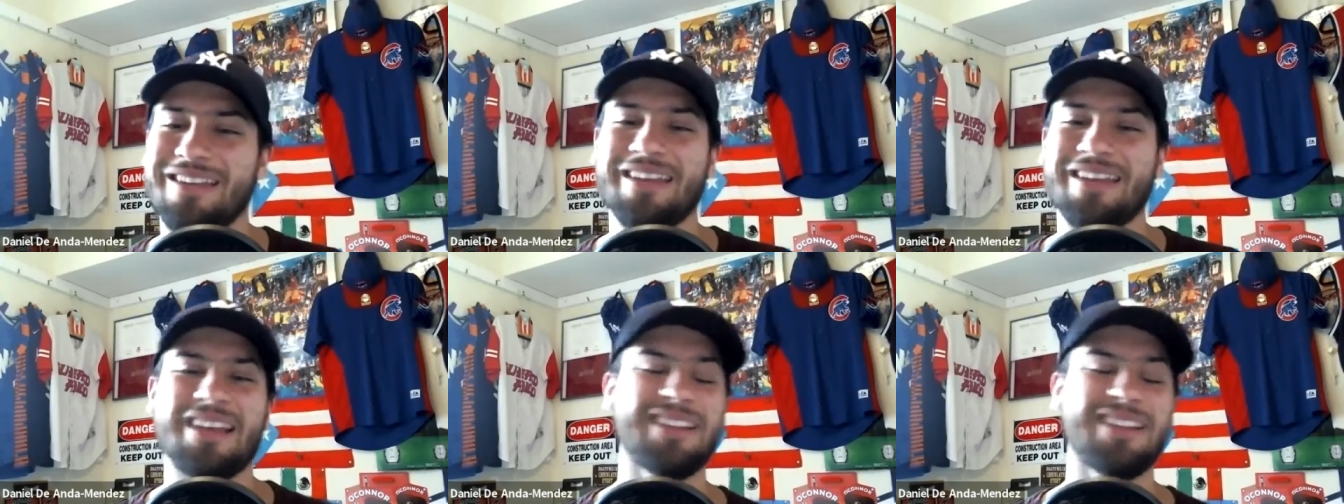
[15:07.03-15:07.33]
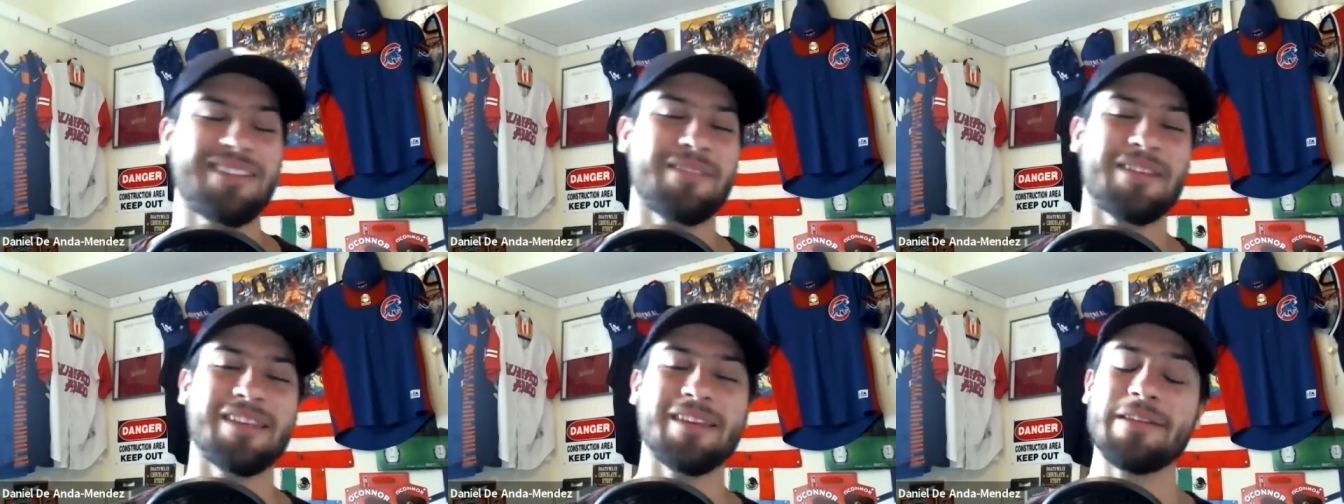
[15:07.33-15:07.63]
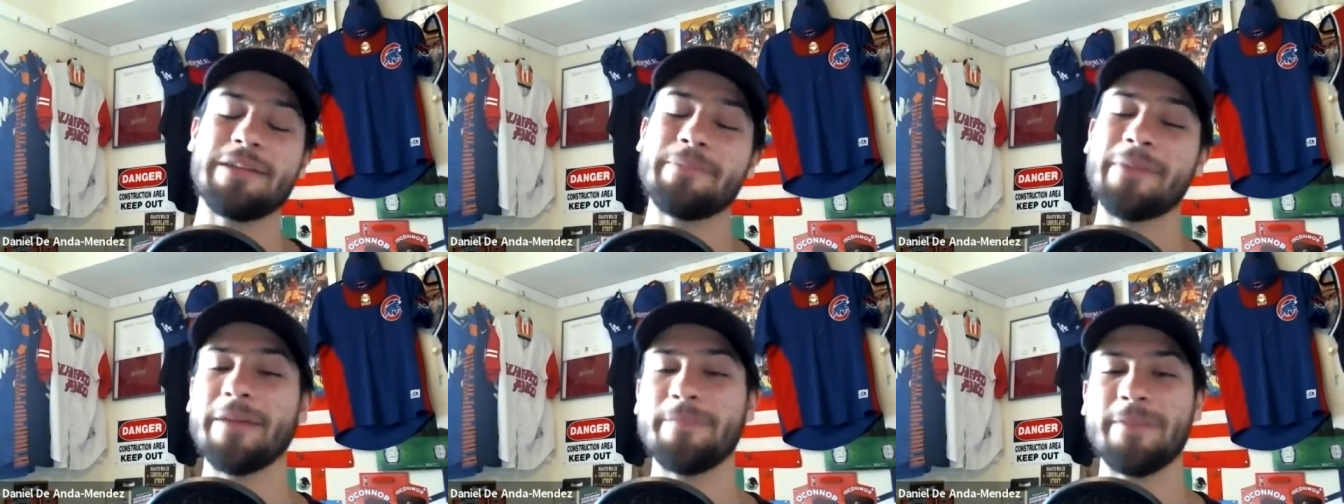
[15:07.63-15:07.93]

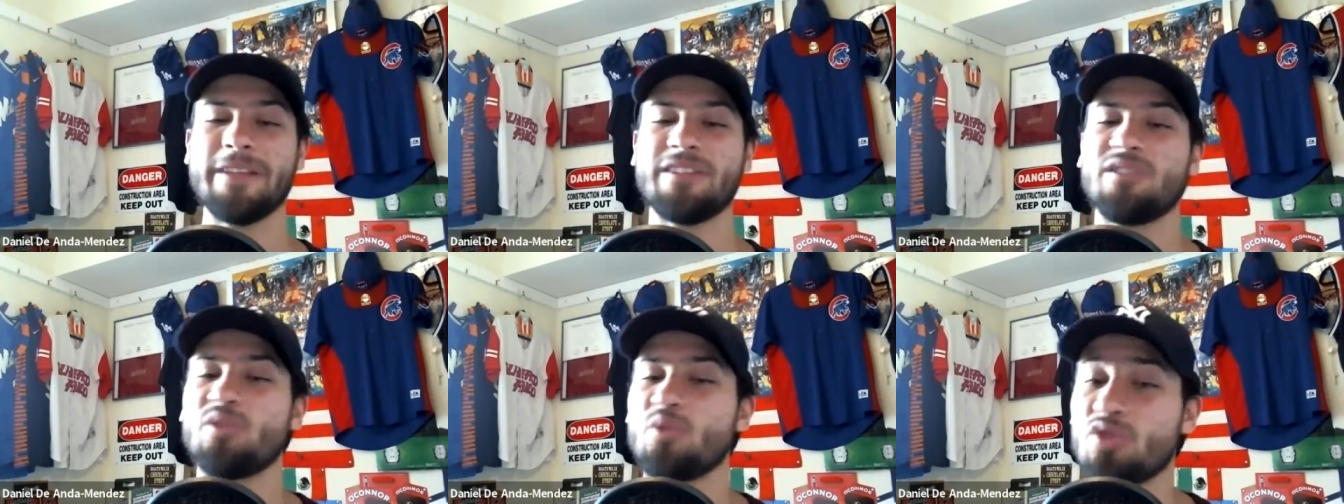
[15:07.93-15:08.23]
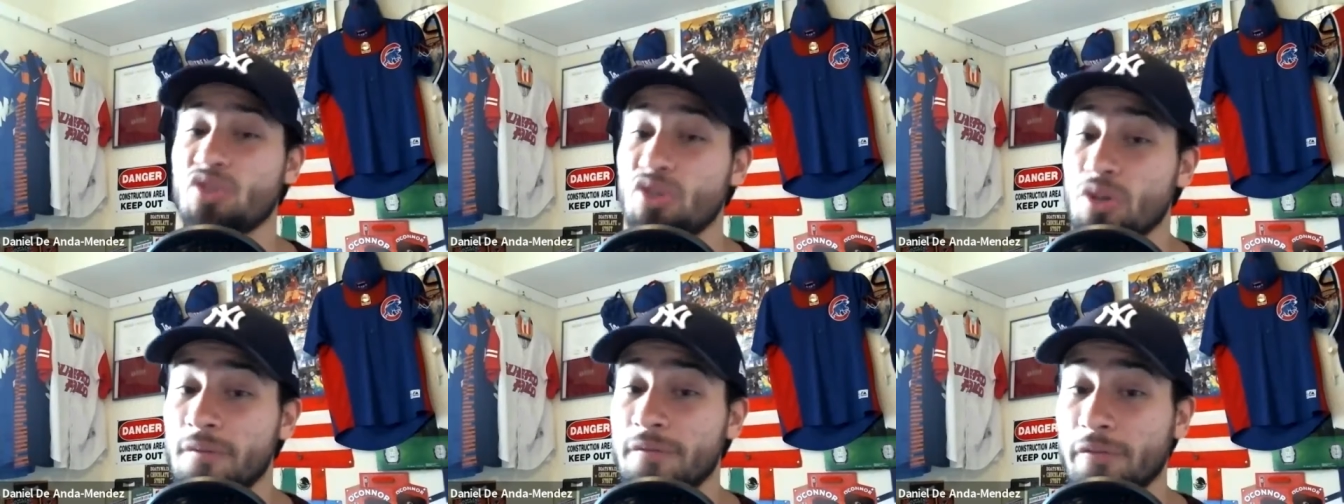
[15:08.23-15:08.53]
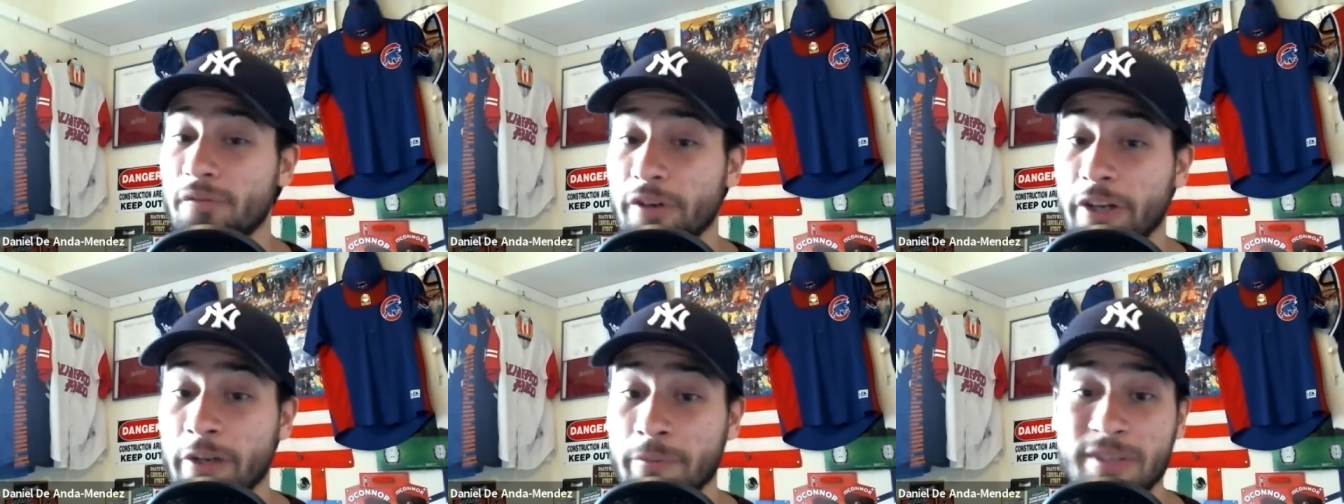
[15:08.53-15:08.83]
it might be too soon
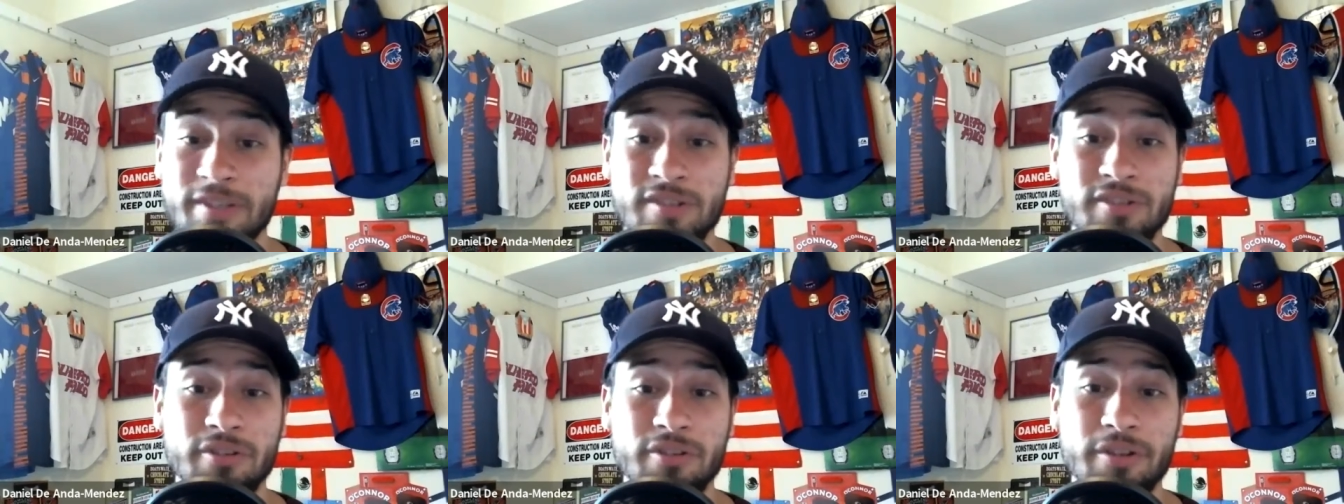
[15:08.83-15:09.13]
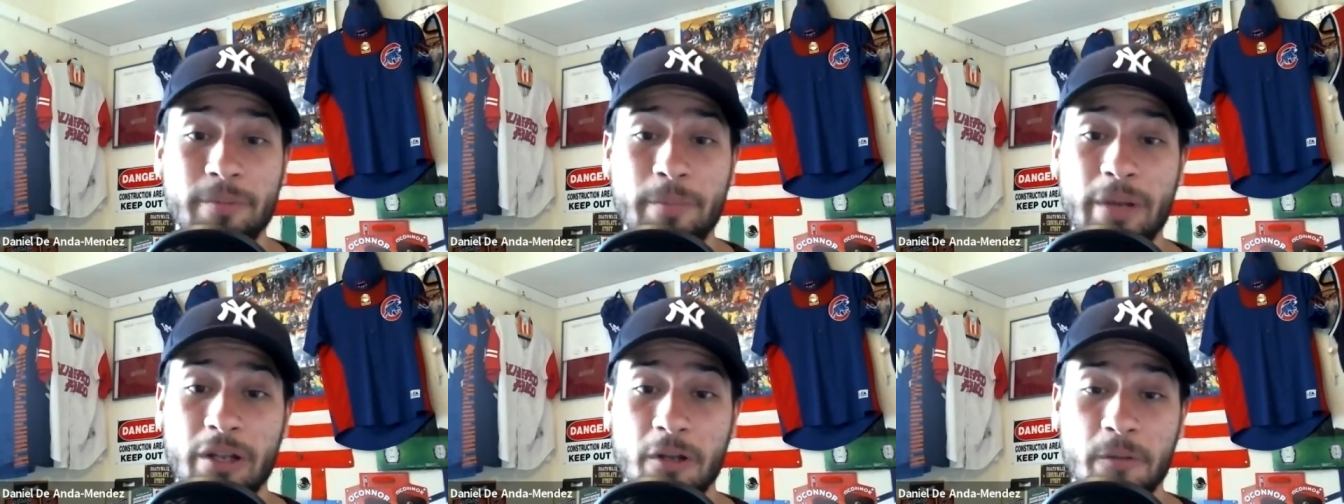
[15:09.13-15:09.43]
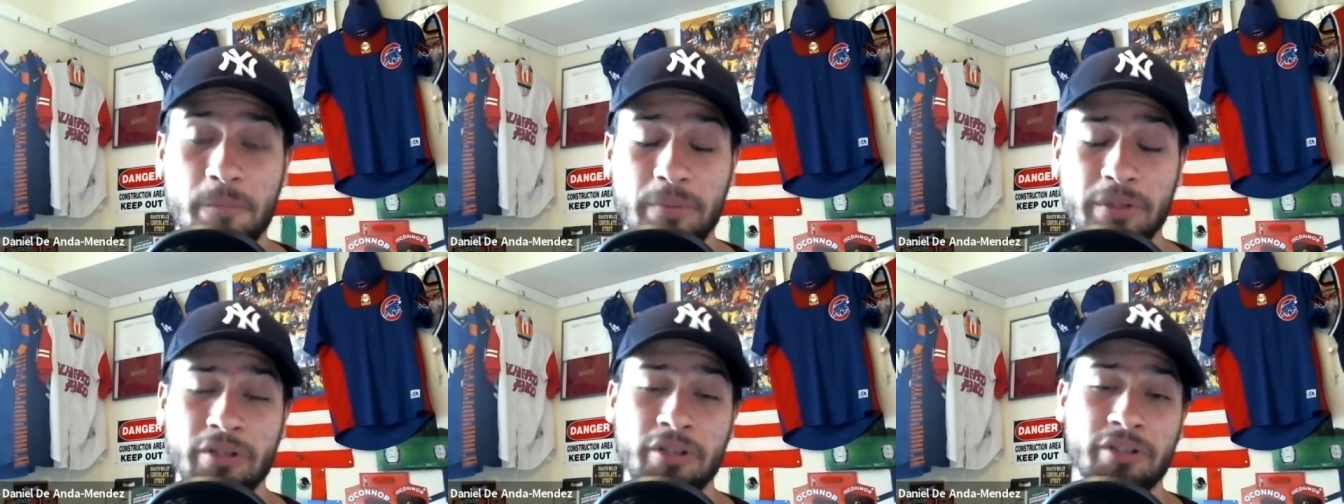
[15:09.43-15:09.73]
for him. He's still
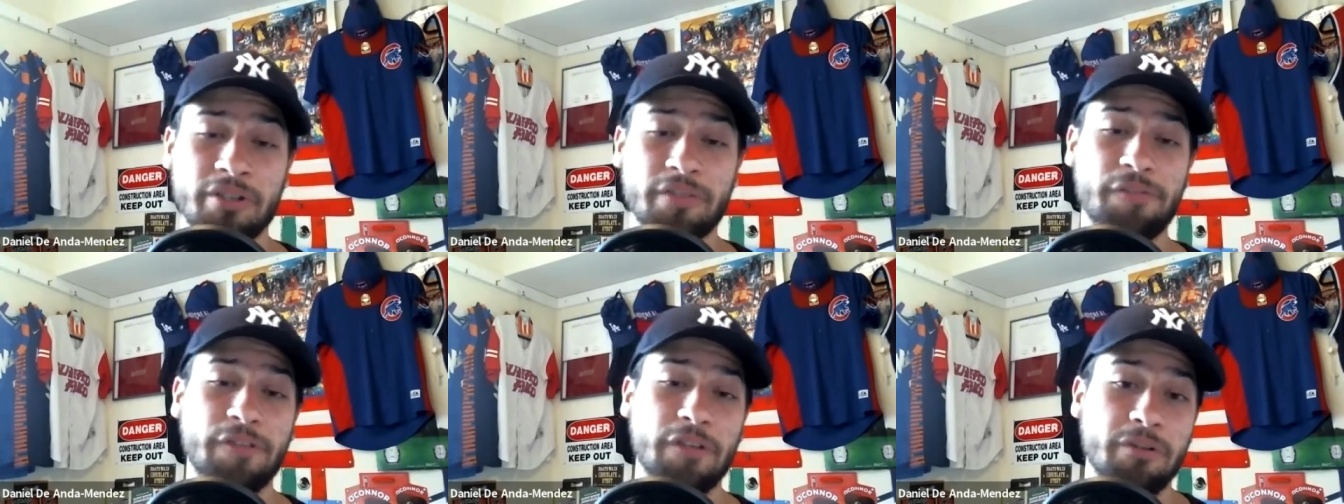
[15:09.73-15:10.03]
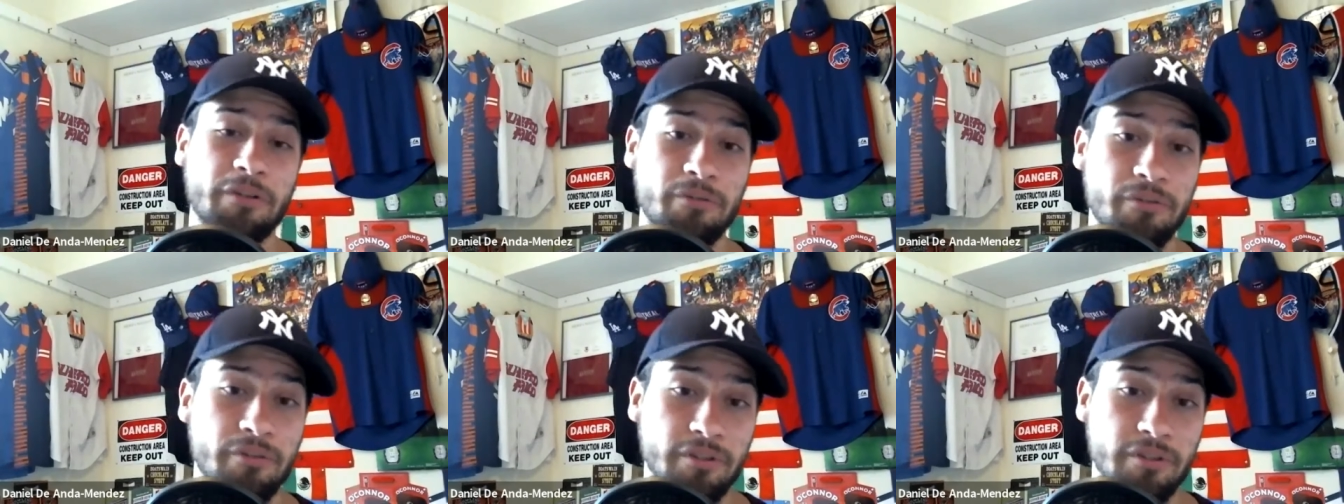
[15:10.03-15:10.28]
developing on the field.